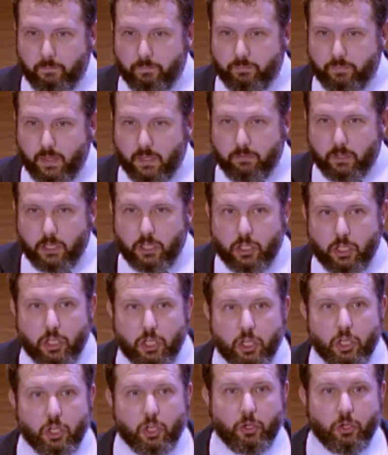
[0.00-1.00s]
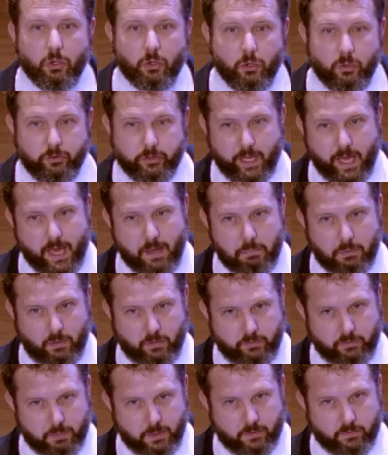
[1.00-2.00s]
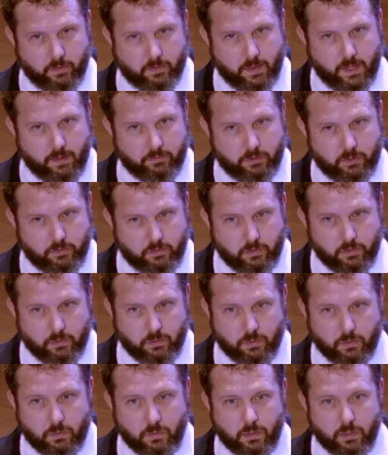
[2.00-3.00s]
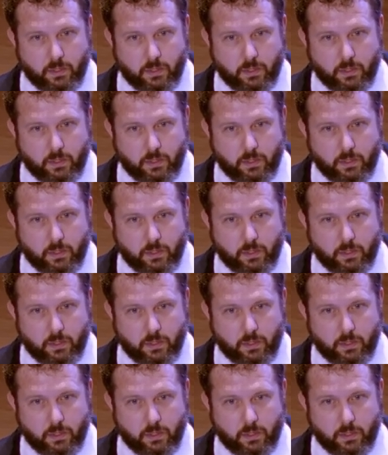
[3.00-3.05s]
they have a huge capital expense that they have to do